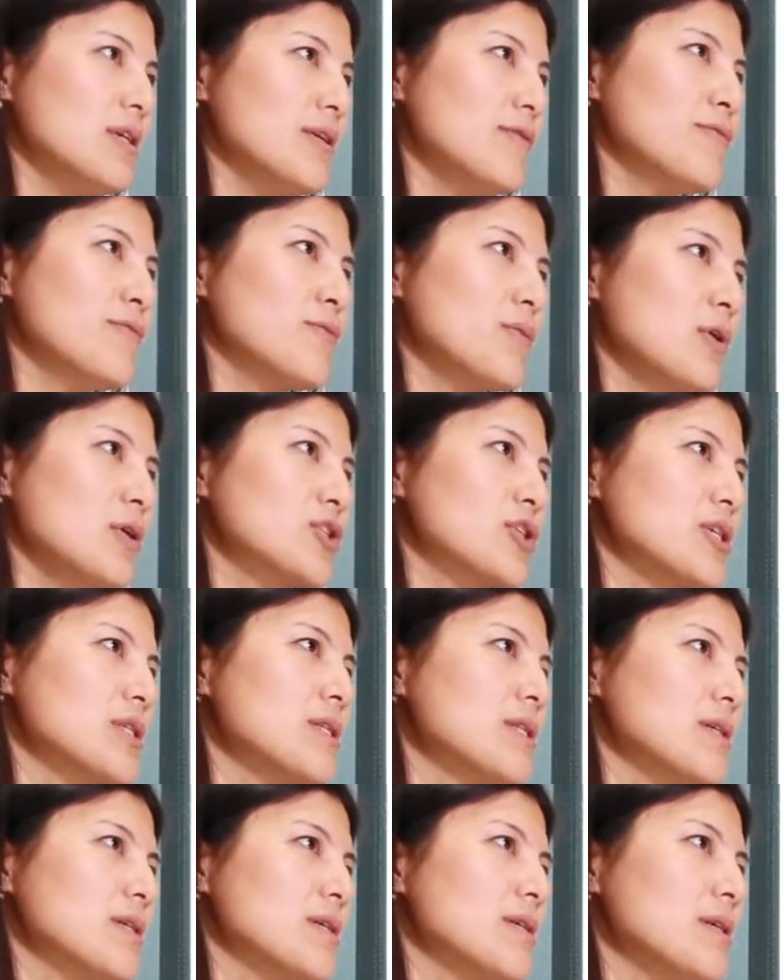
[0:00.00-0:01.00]
If
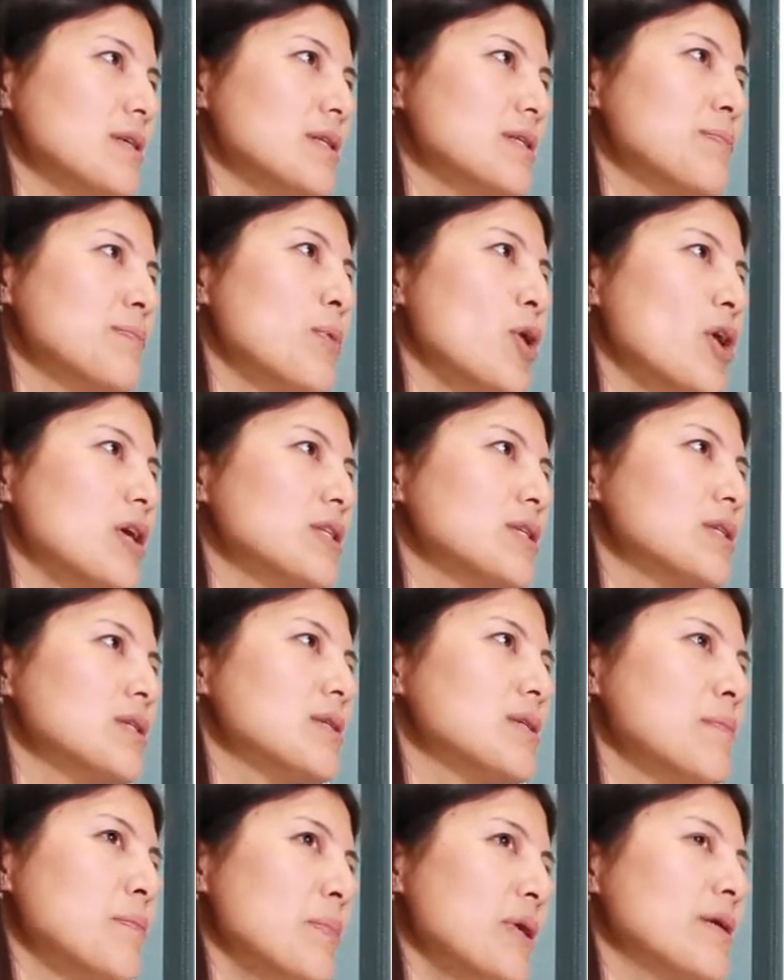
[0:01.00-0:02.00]
logistic is
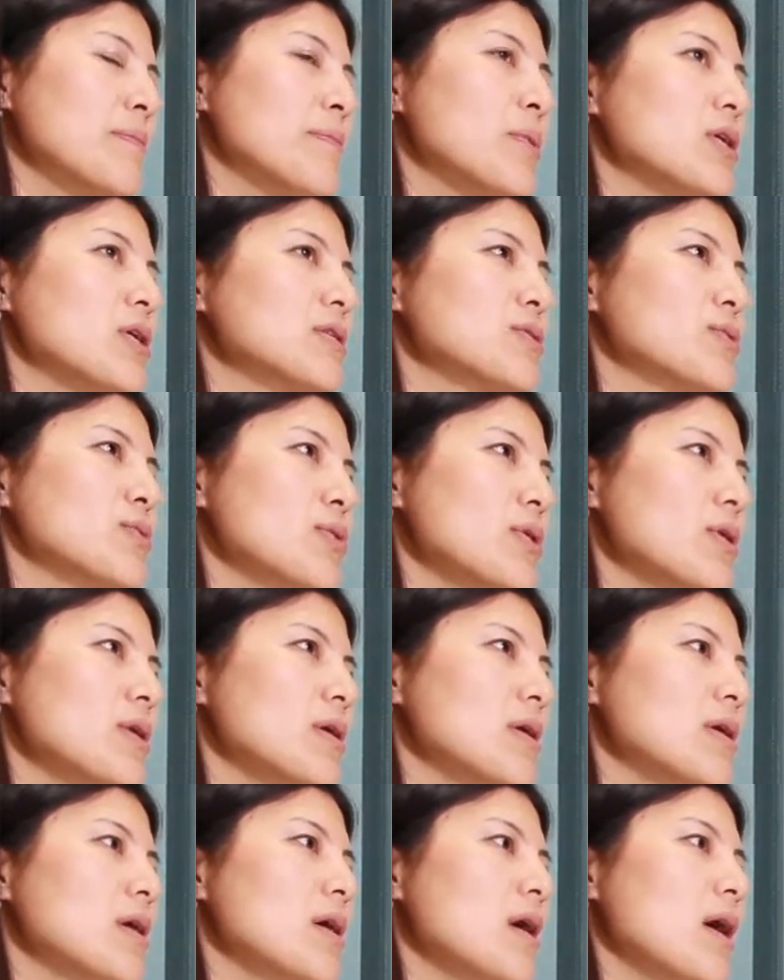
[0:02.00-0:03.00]
big part of
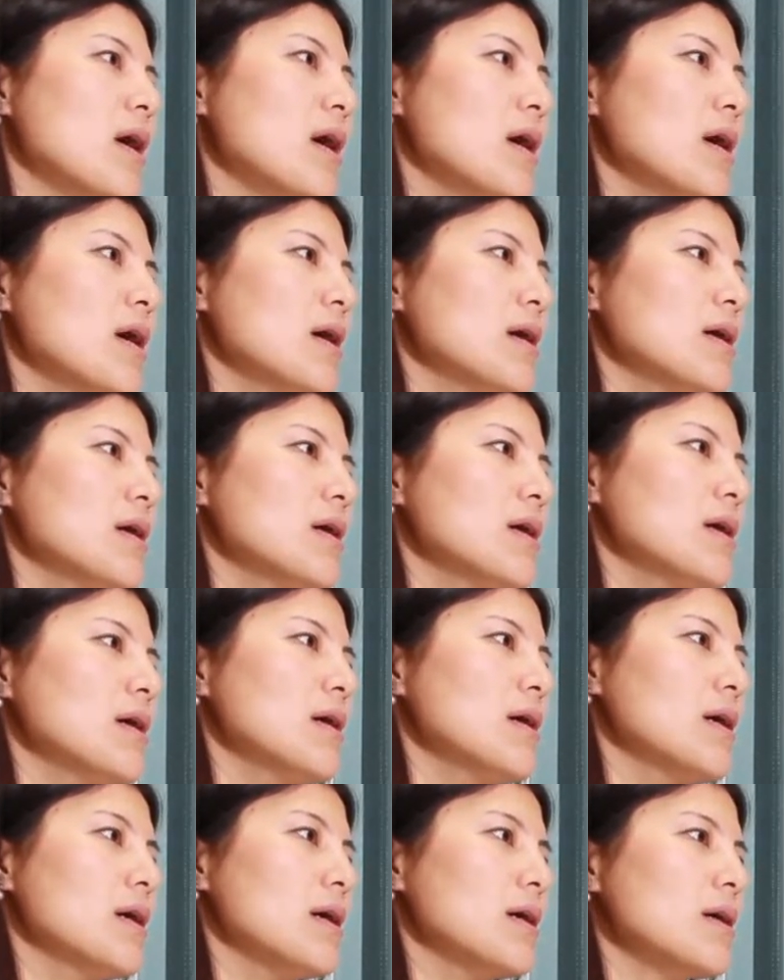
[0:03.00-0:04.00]
your
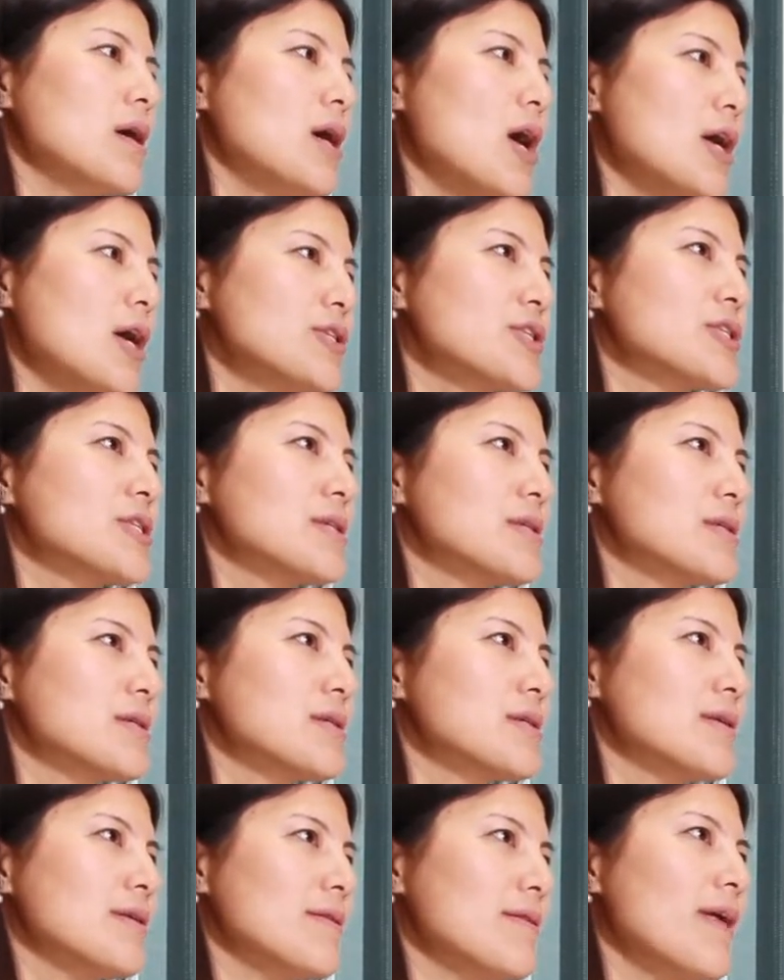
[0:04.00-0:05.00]
cost,
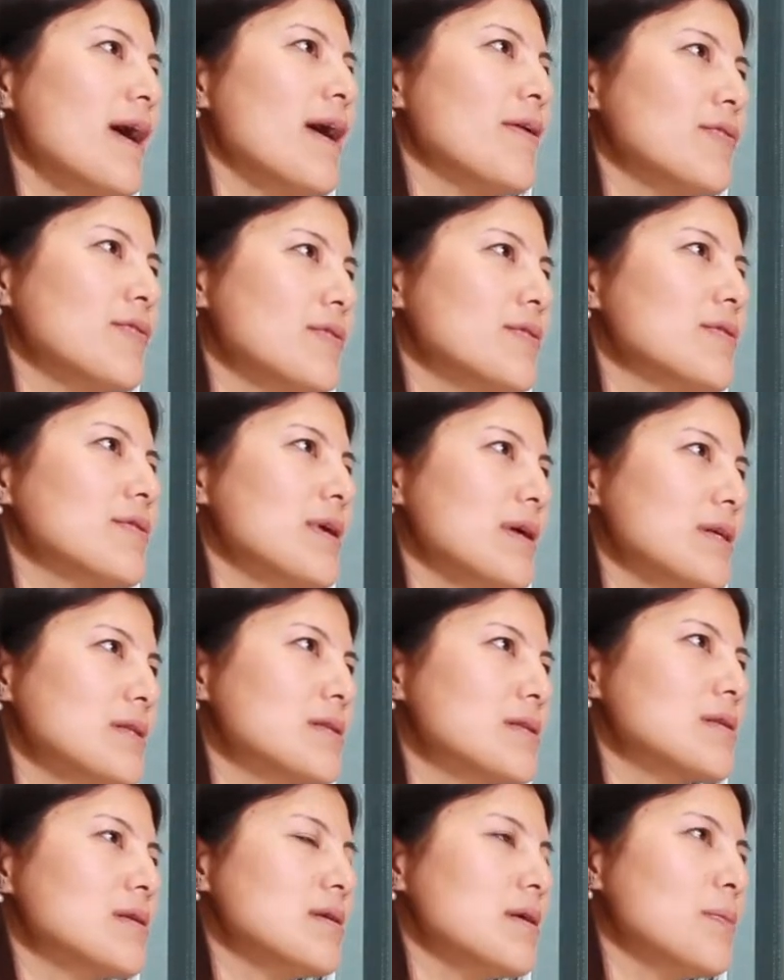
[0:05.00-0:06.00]
then
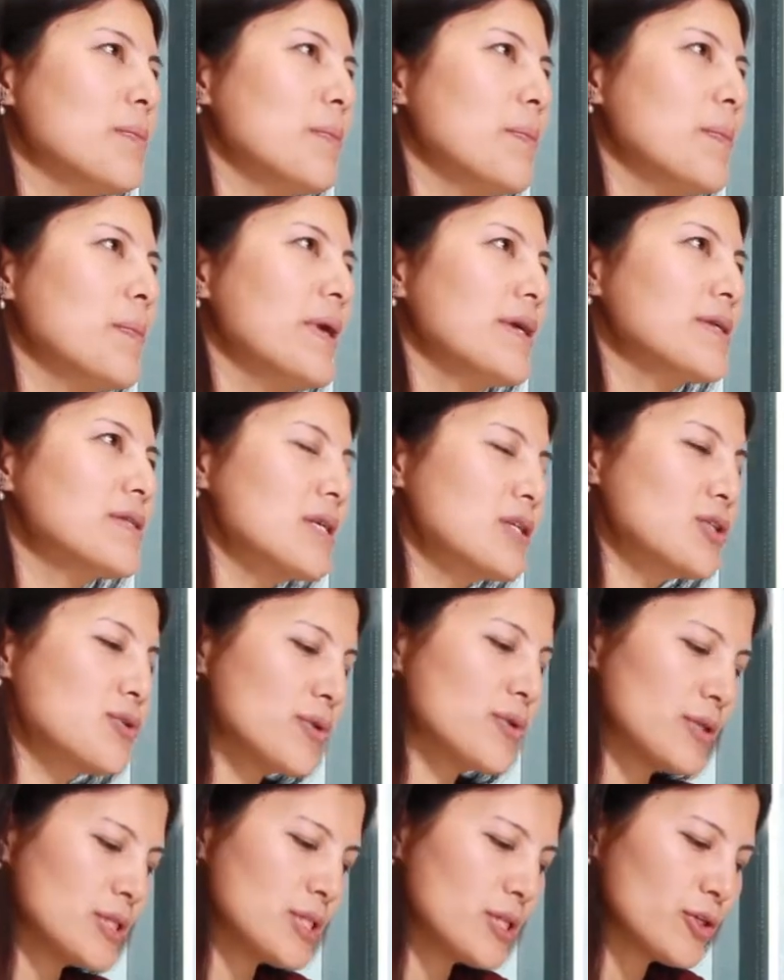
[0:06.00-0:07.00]
that's a big thing to
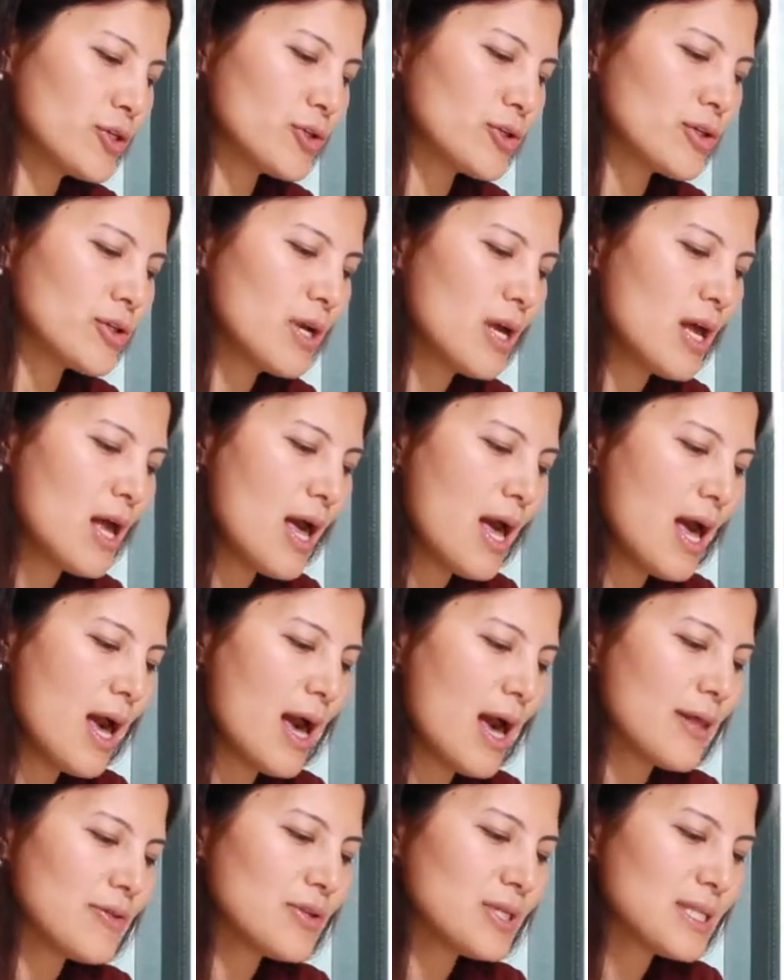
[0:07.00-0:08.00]
consider.
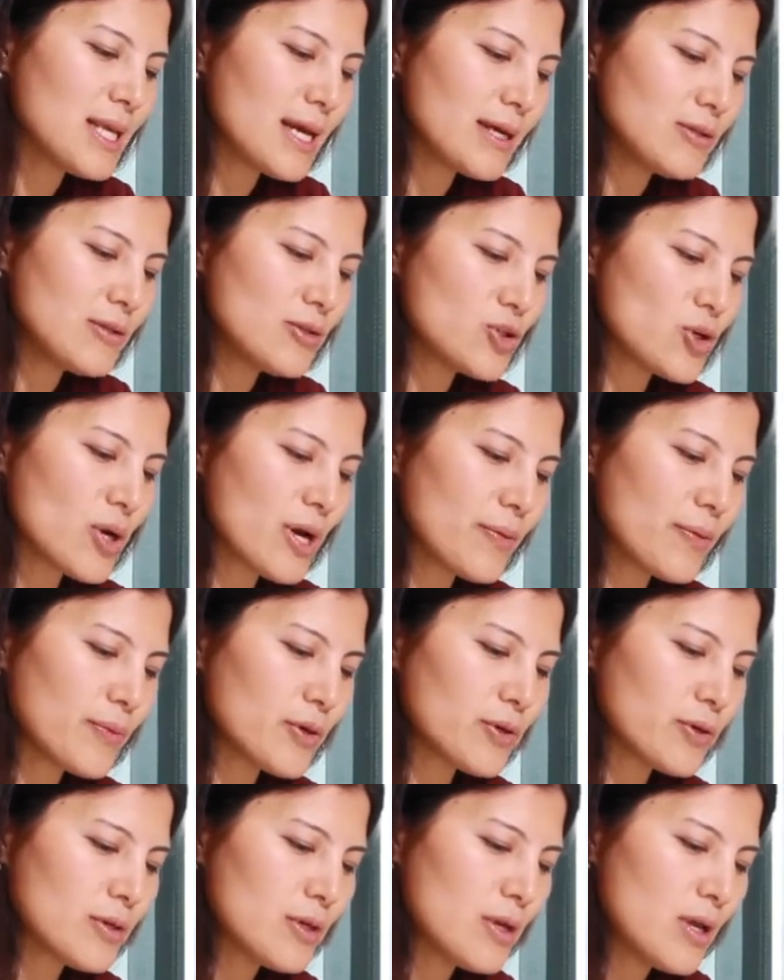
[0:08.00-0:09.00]
And the second
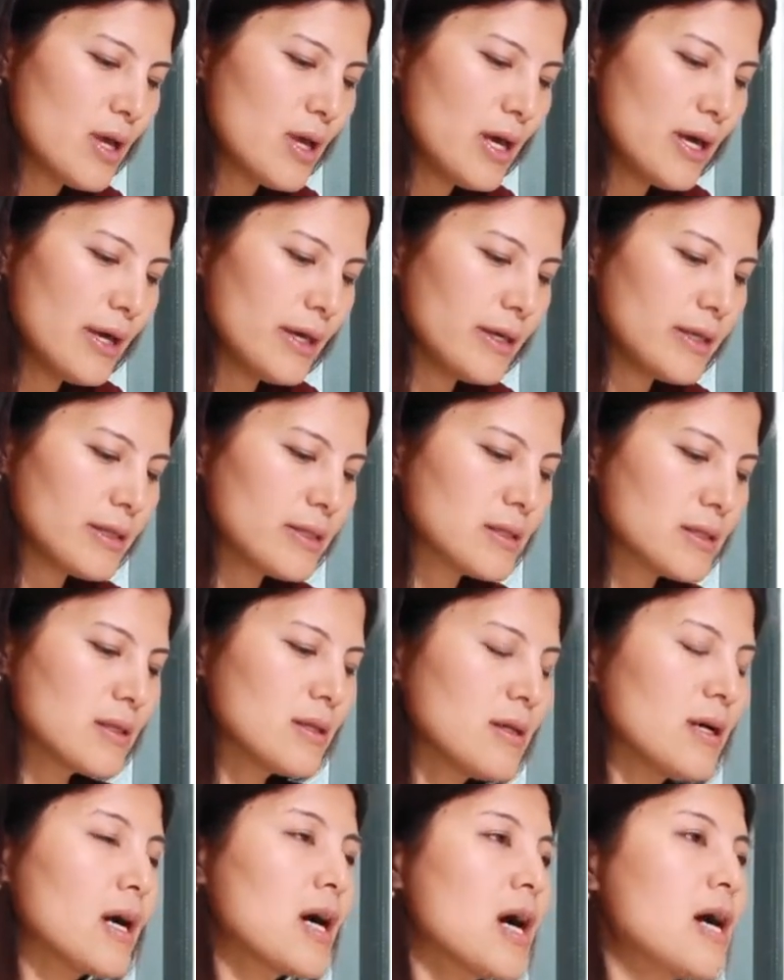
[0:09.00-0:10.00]
driver is
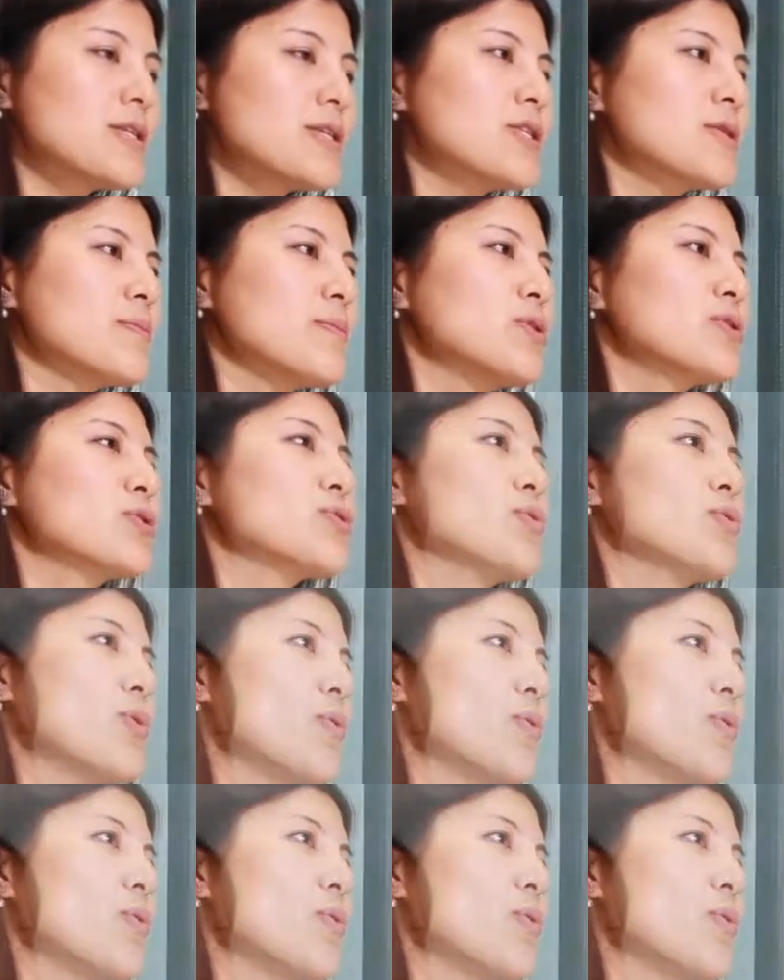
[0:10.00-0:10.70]
customers'